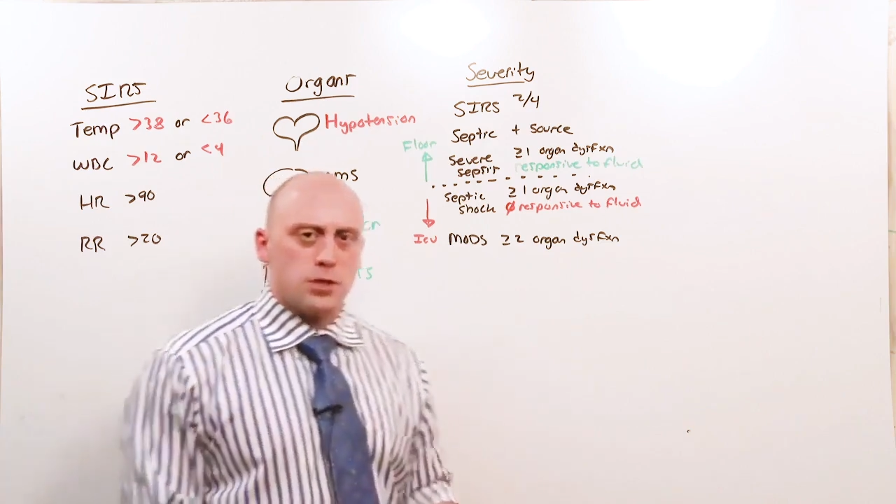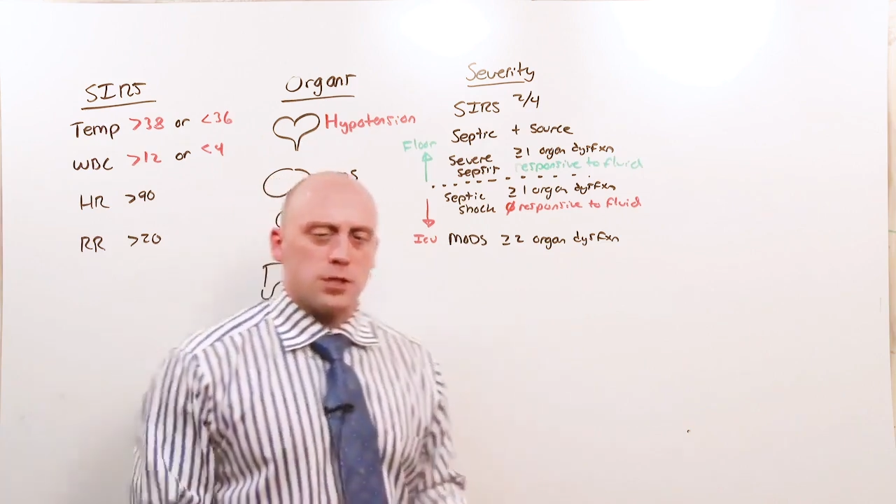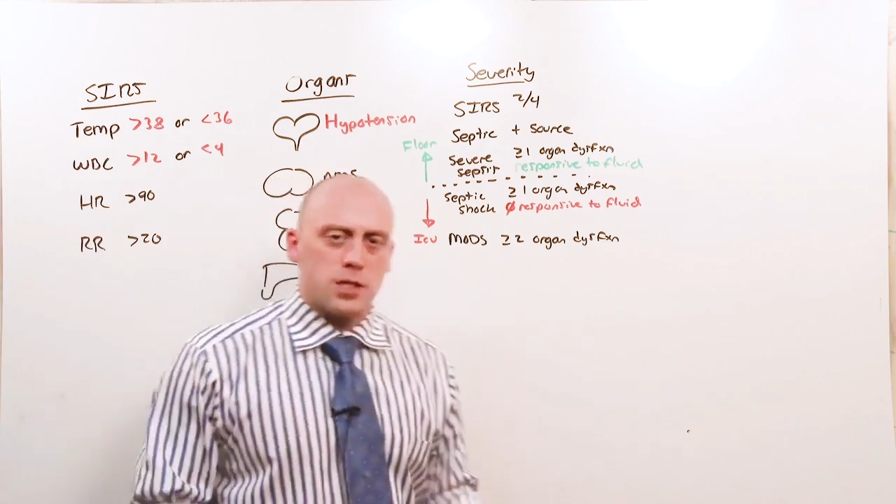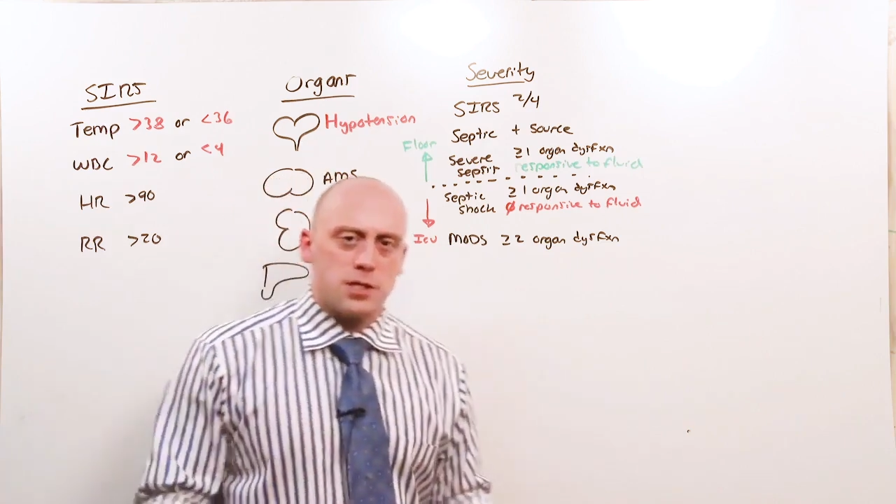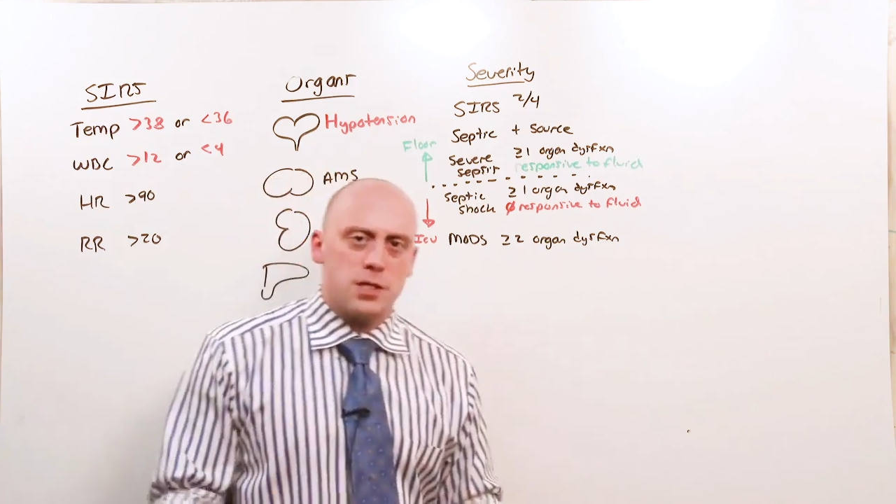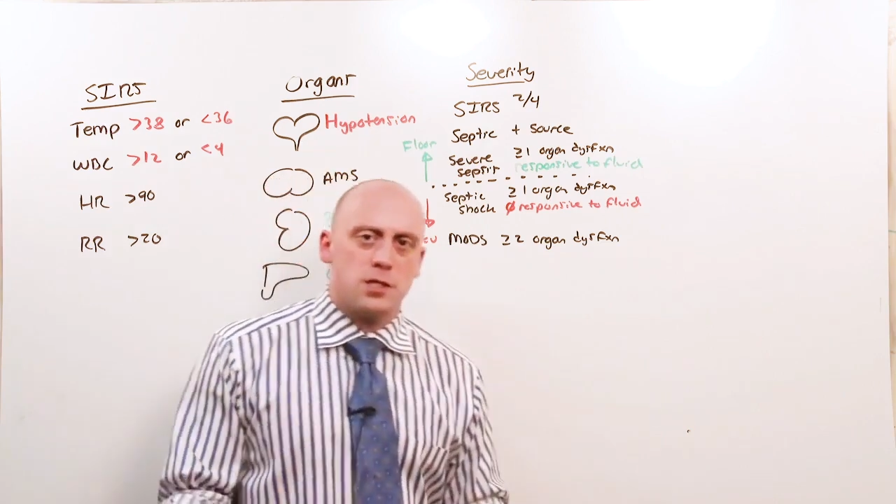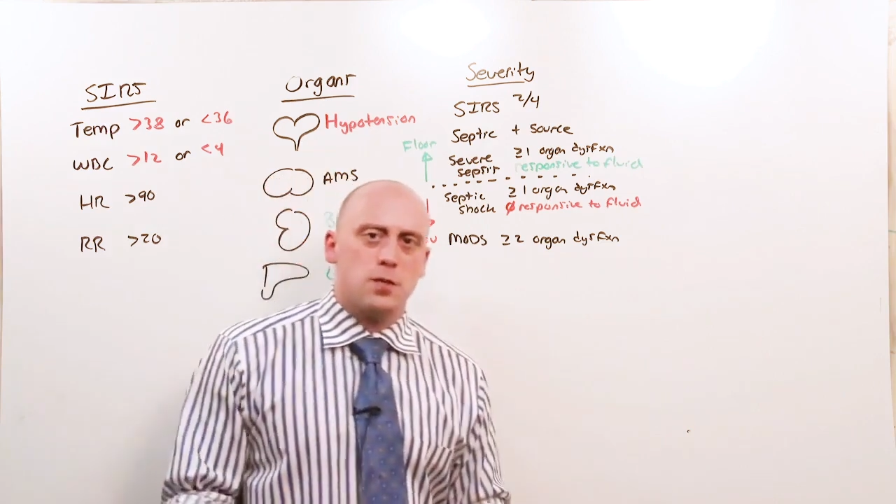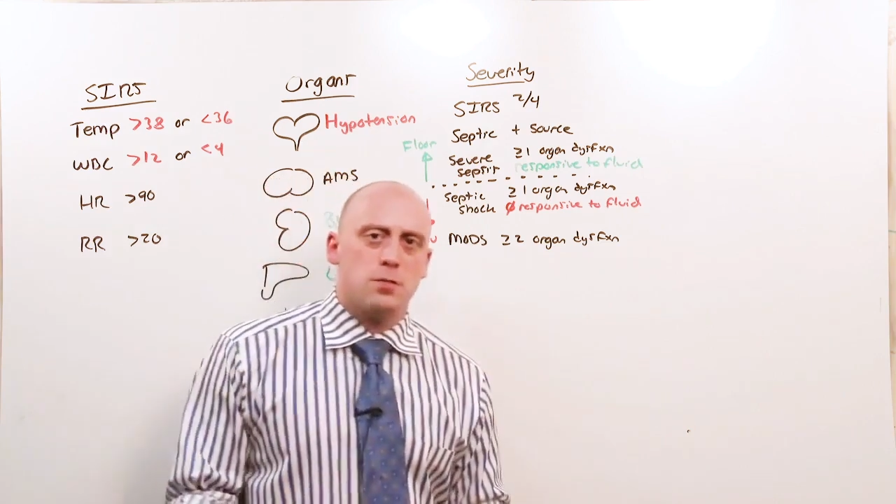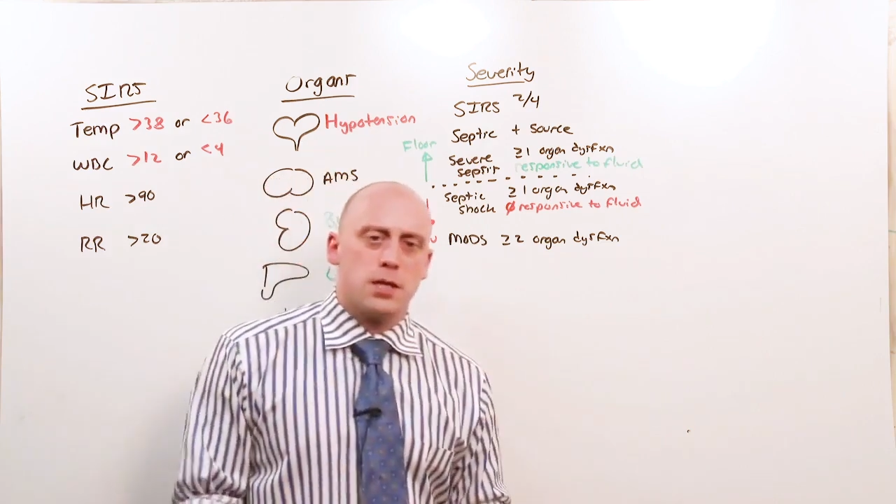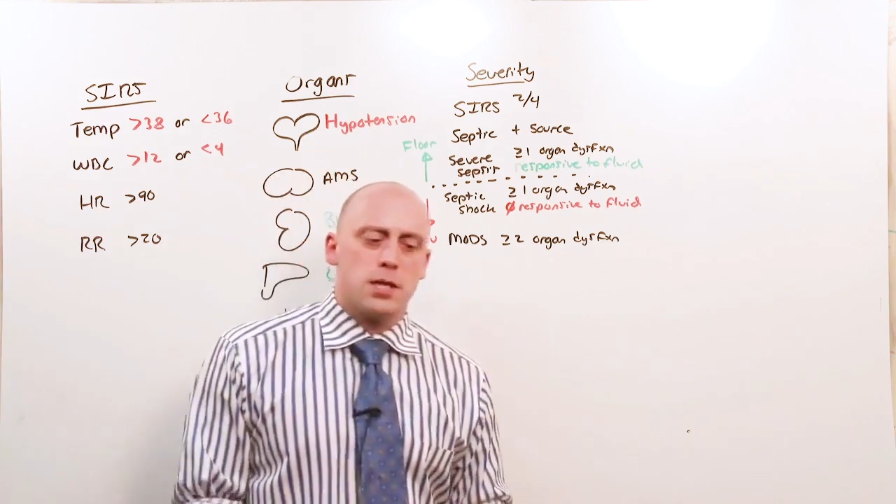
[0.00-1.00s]
You're going to see
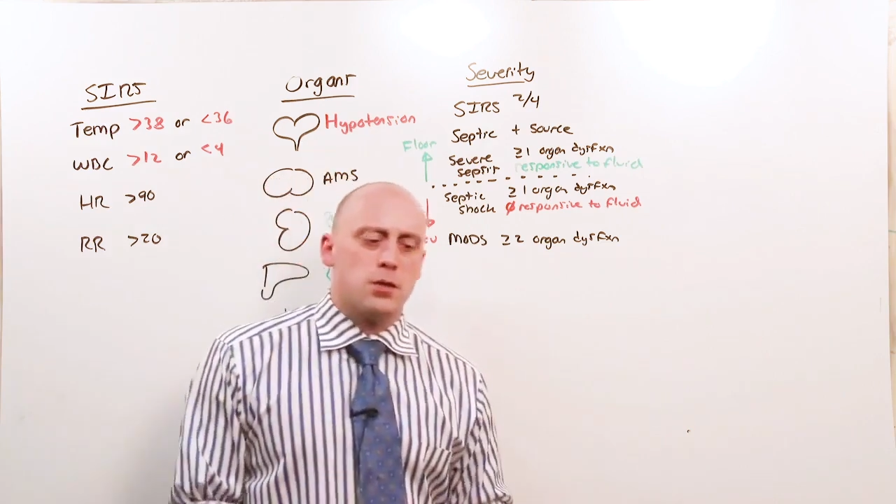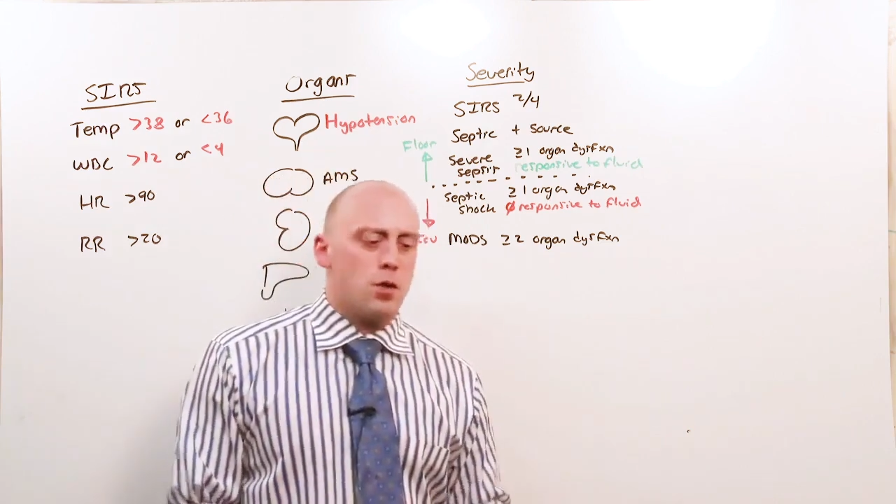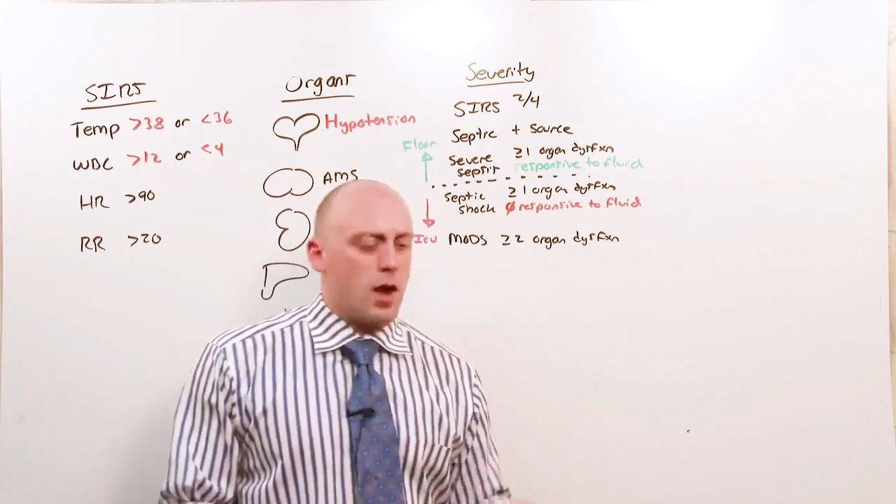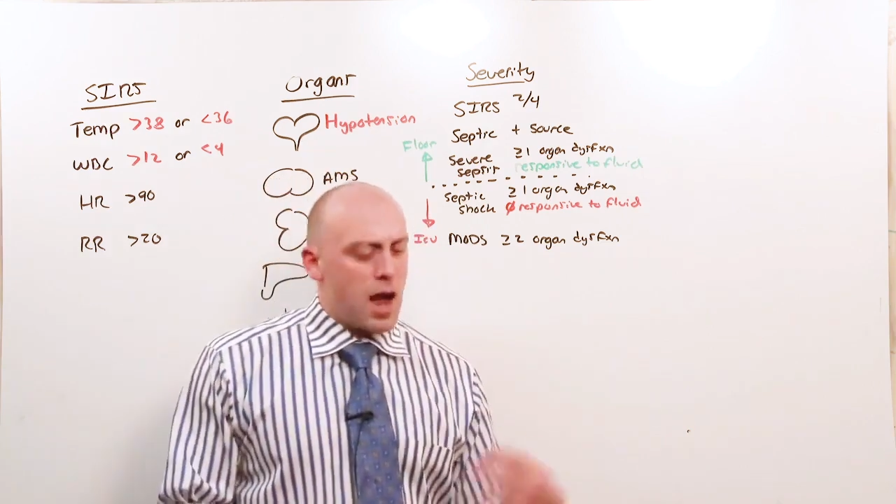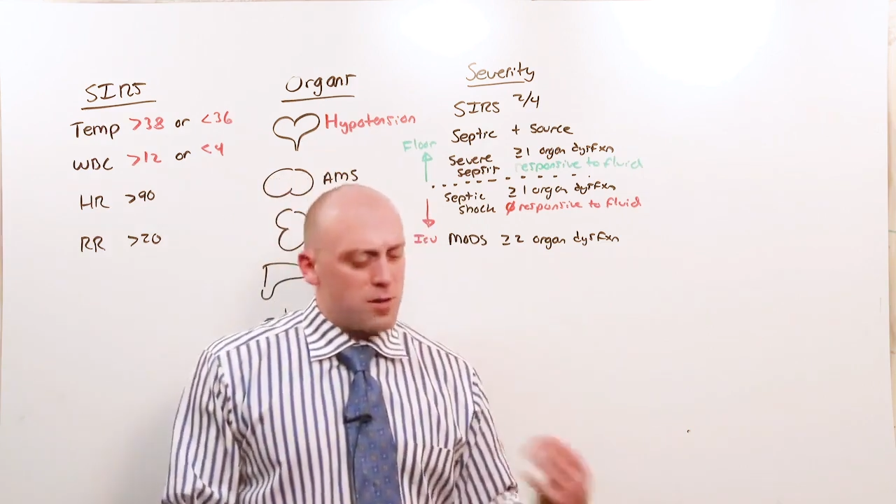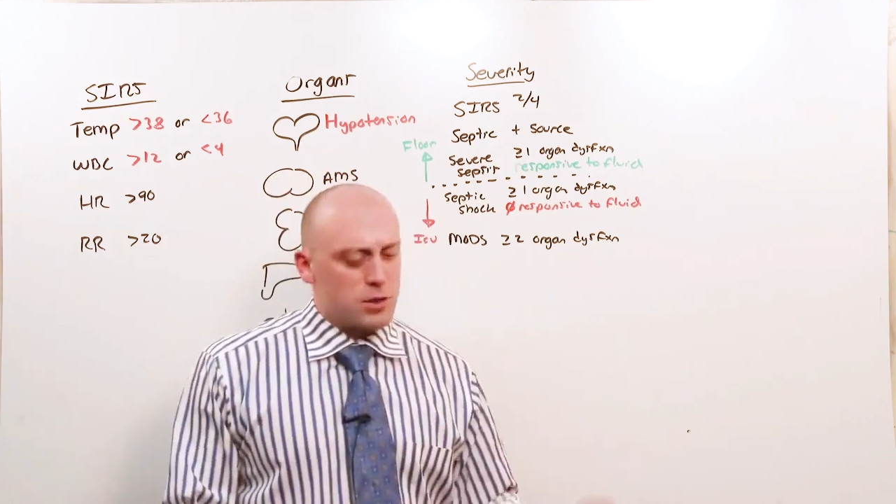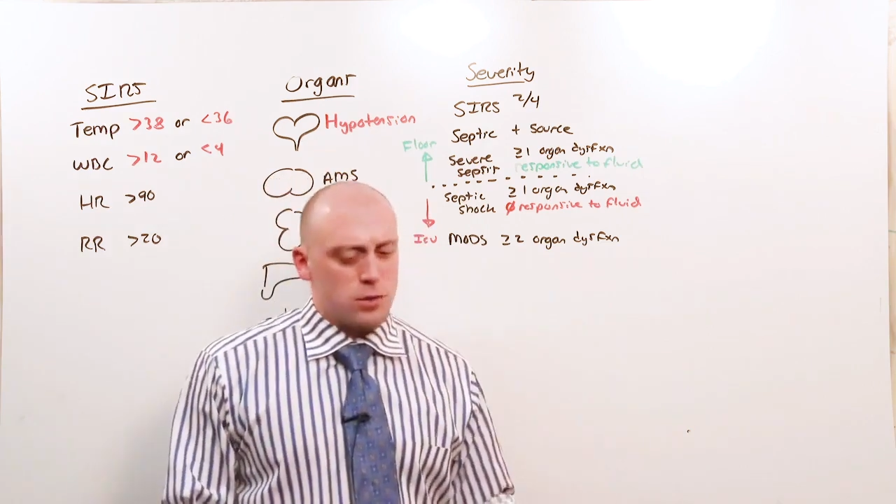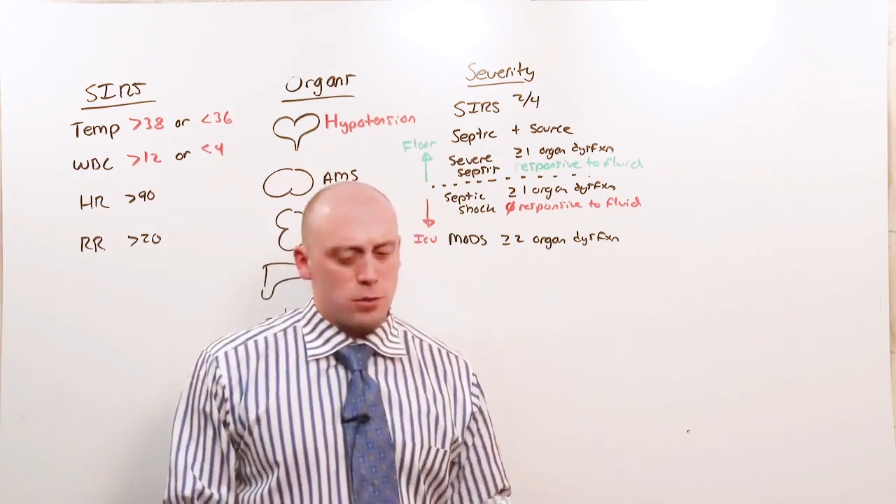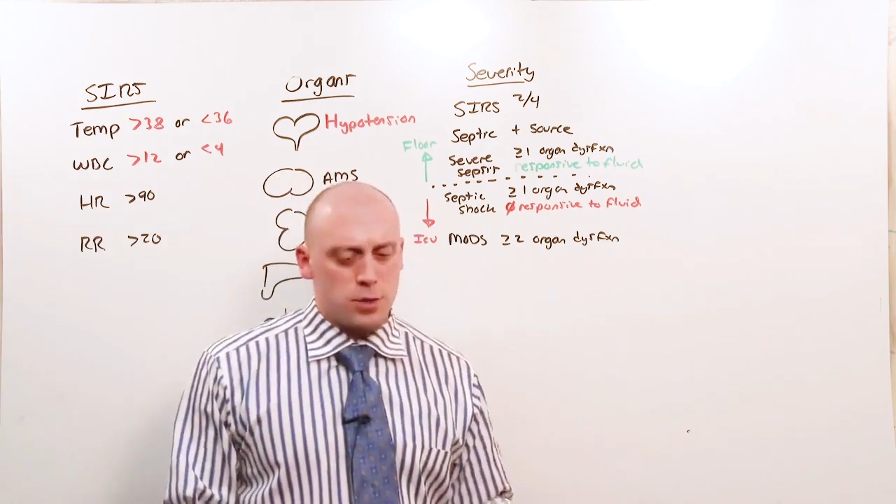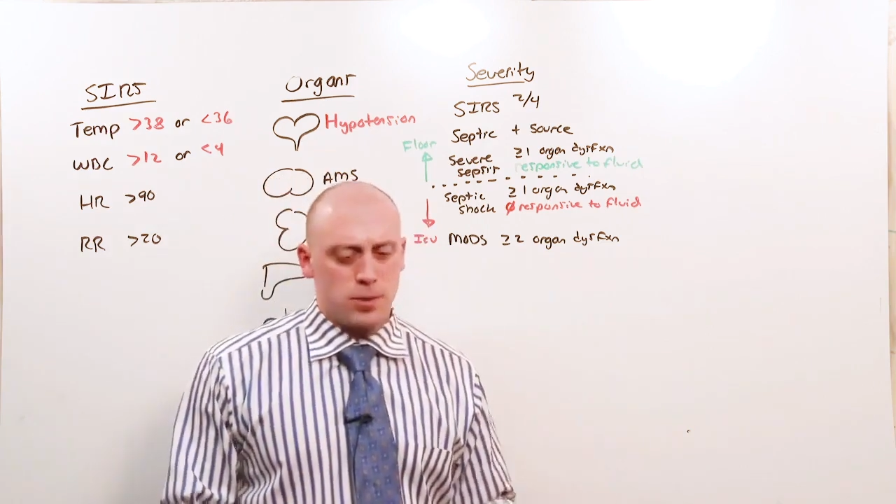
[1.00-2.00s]
somebody, you have a
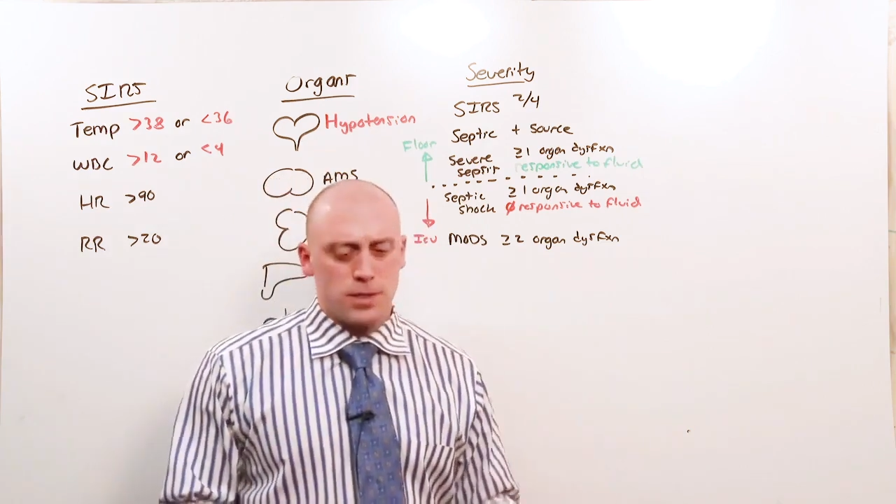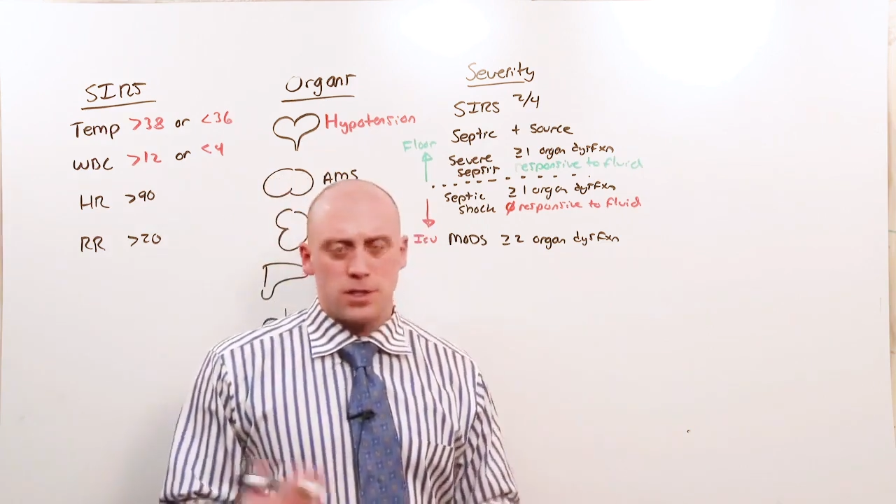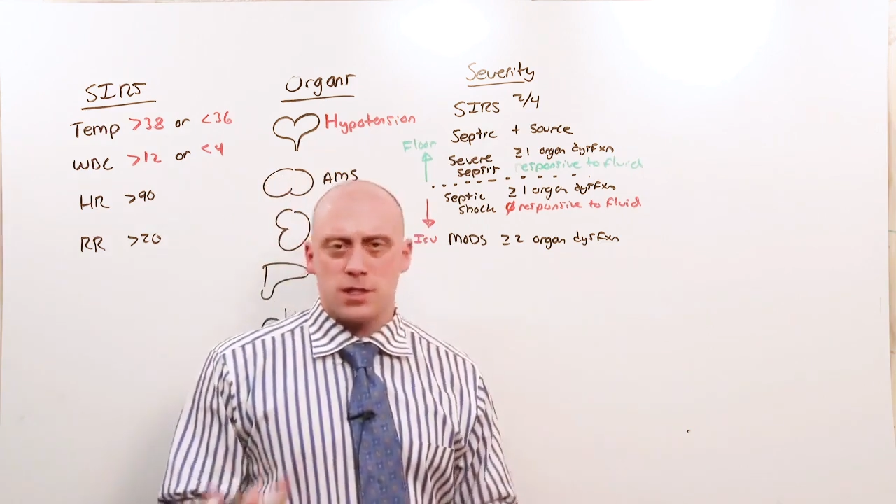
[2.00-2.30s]
source because